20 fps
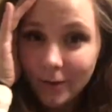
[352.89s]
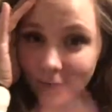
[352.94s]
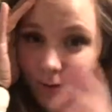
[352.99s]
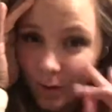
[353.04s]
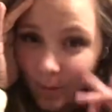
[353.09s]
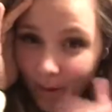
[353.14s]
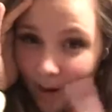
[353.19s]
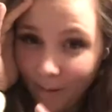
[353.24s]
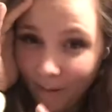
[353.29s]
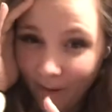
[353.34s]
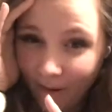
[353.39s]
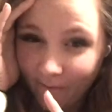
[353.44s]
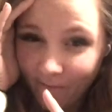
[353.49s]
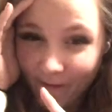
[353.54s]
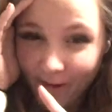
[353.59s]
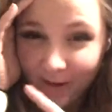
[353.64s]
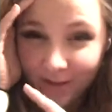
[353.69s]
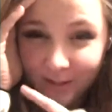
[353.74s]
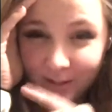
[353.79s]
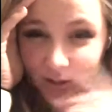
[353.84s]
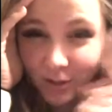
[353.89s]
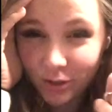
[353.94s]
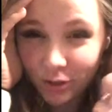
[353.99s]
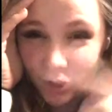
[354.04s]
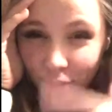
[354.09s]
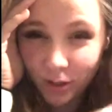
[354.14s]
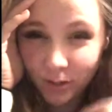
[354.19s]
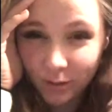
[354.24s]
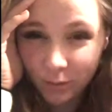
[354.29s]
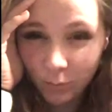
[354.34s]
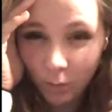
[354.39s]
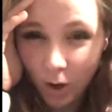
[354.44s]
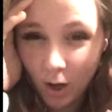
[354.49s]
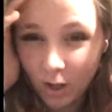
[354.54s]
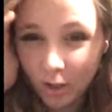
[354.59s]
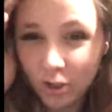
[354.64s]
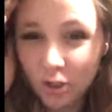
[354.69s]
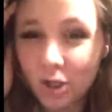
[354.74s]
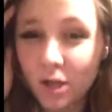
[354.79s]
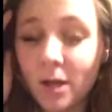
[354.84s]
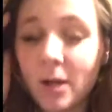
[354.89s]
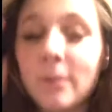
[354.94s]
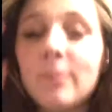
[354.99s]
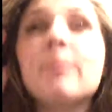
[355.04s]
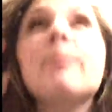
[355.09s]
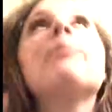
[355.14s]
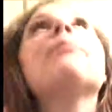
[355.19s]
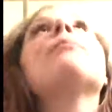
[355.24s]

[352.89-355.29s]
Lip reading: So bye bye face, just washed it,